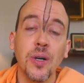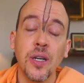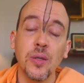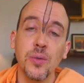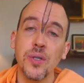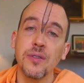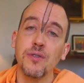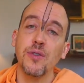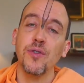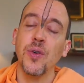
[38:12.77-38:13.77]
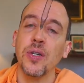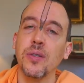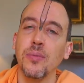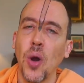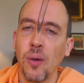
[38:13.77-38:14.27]
another word of referring
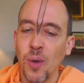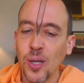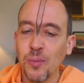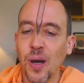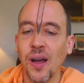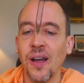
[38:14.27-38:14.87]
to Paramatma,